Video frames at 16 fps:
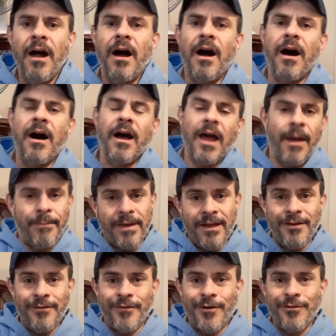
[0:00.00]
Happy
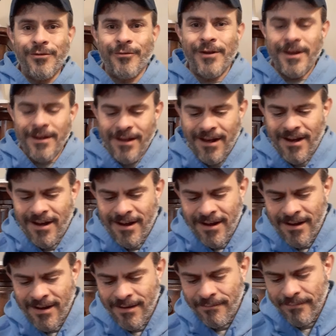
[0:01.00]
anniversary.
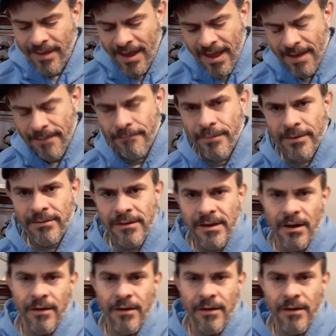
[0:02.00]
But